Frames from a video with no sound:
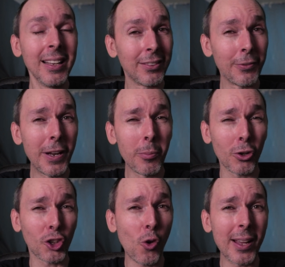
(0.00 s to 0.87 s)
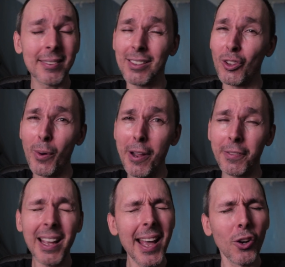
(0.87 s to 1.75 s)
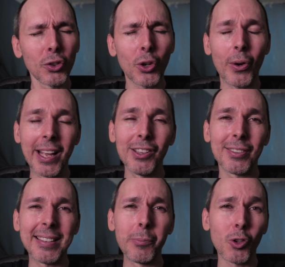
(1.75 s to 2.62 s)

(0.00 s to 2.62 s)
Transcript: It's available on the Quest, the Rift and also in the Steam